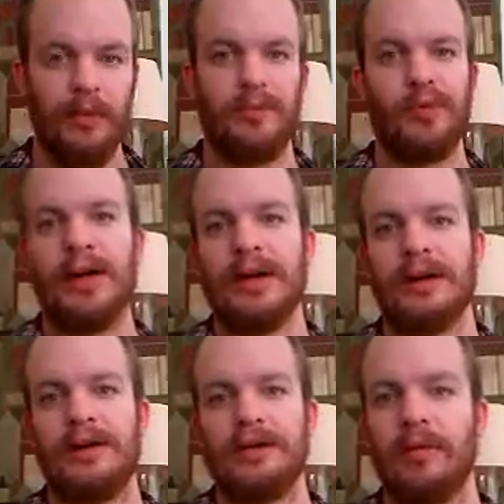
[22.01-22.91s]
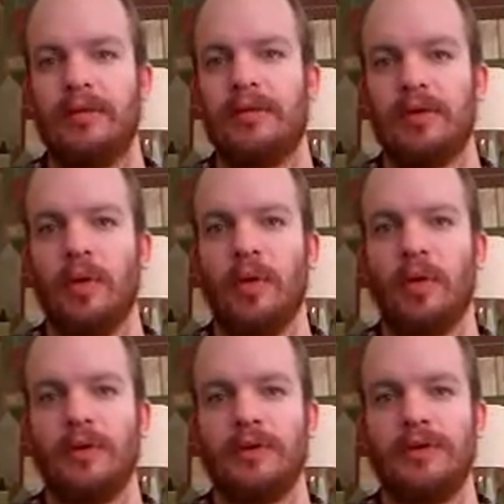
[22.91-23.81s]
break something
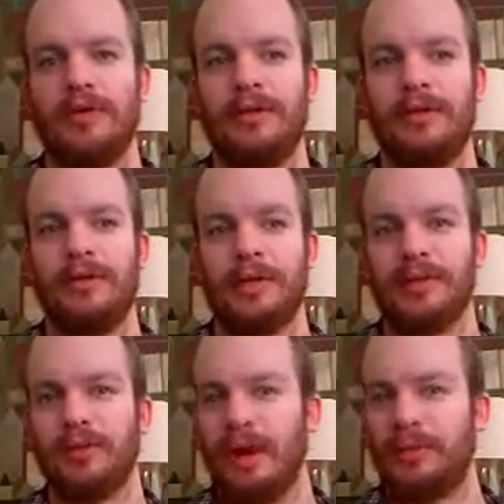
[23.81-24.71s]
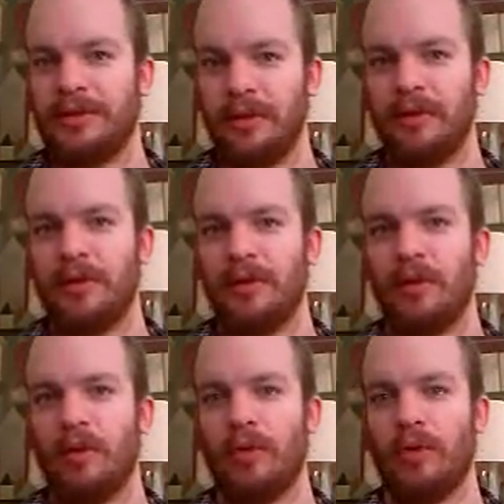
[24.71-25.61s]
or disrupt something
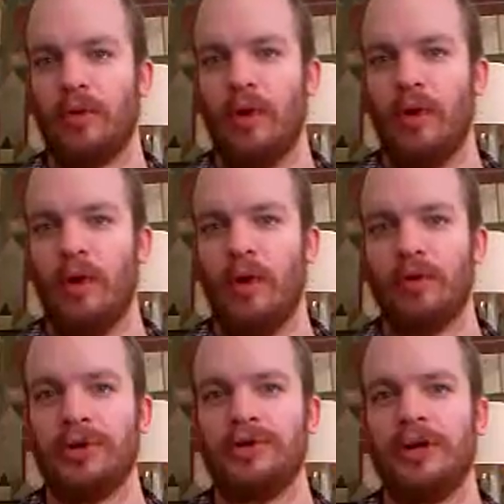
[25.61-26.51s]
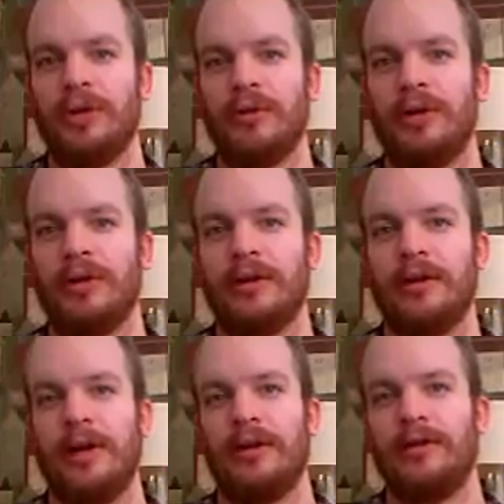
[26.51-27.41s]
or just generally
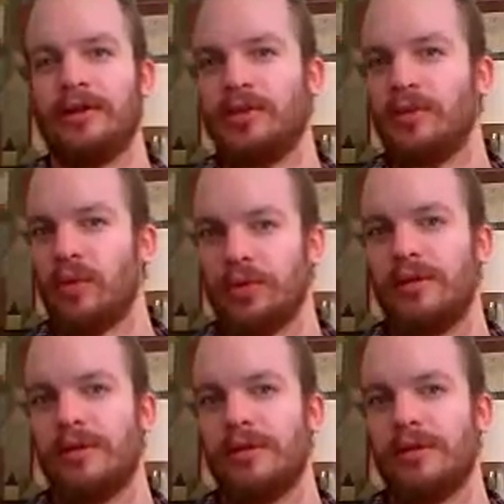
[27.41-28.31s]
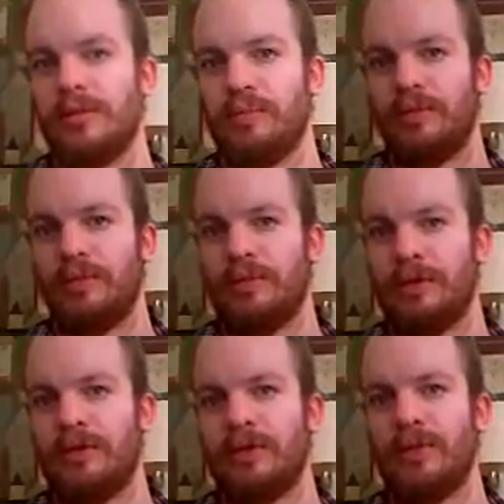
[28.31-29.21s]
destroy
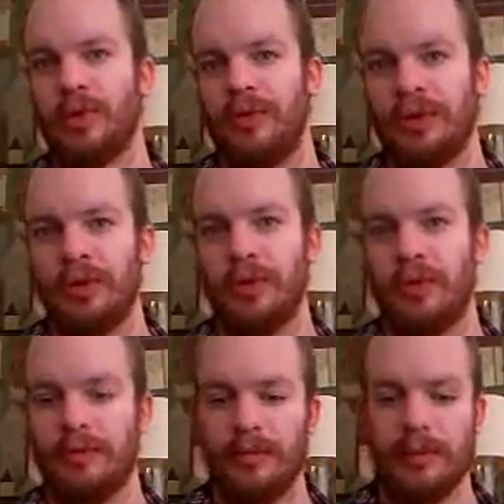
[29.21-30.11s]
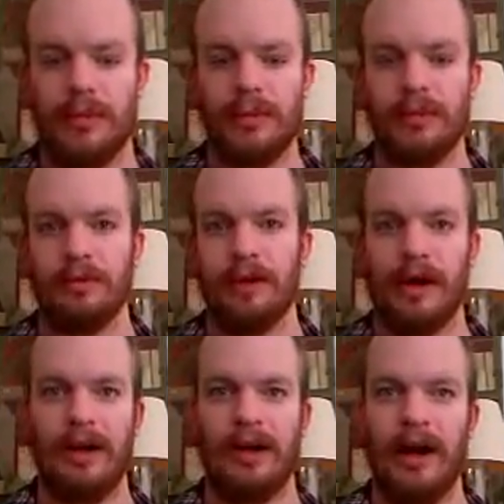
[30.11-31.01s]
destroy a tissue.
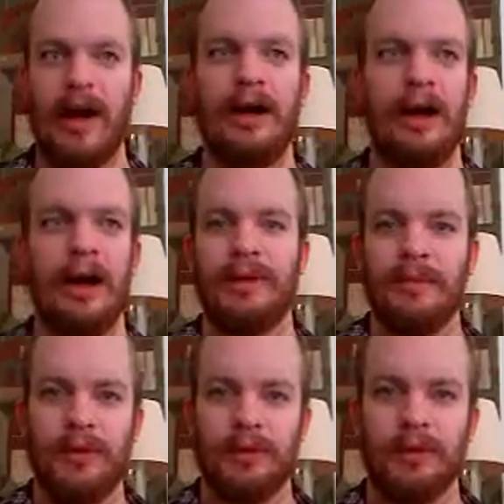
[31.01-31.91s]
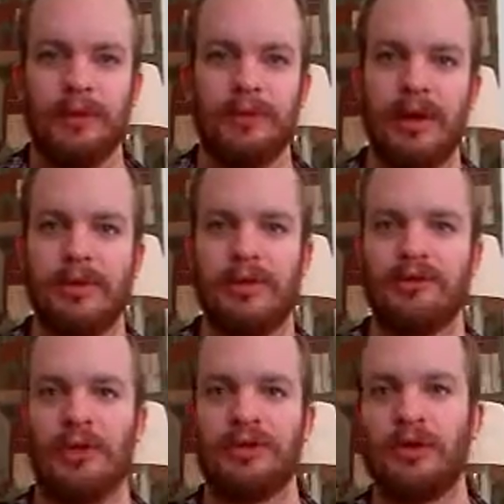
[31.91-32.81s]
I mean that's what my
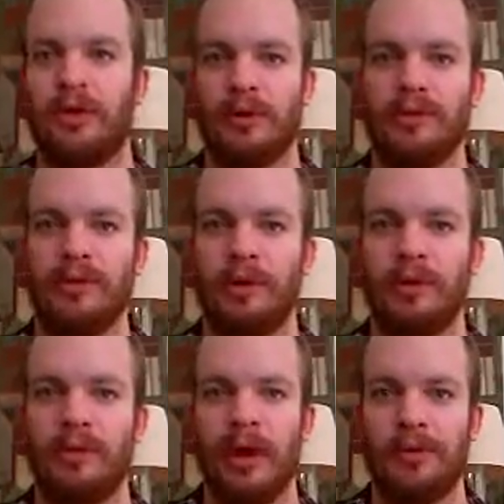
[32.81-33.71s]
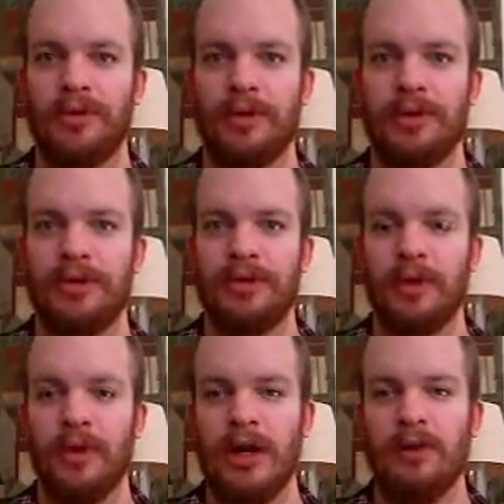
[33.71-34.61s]
martial arts are about. It's
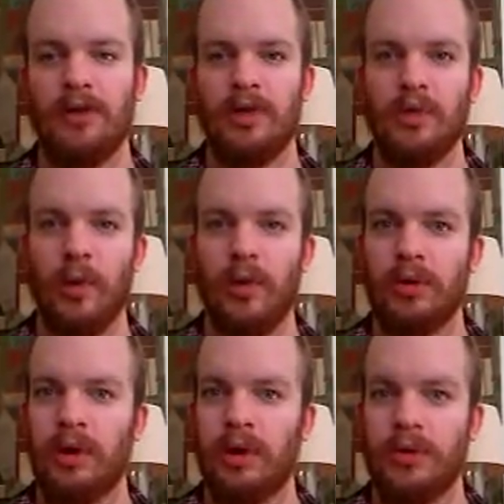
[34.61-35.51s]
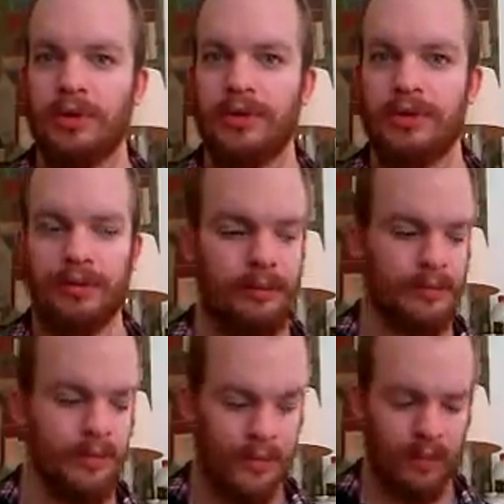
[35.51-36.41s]
war arts.
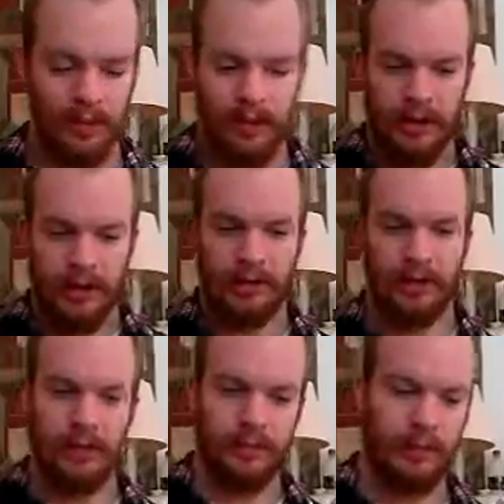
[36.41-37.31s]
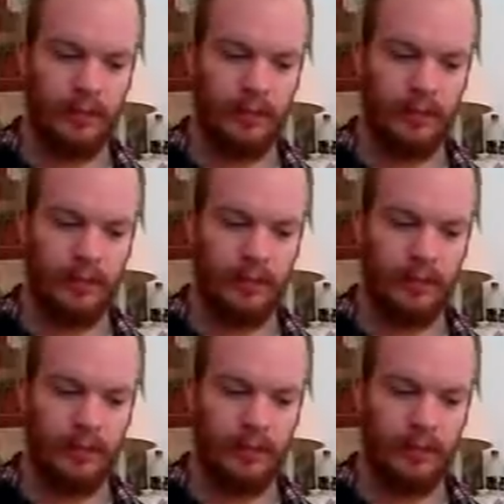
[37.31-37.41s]
So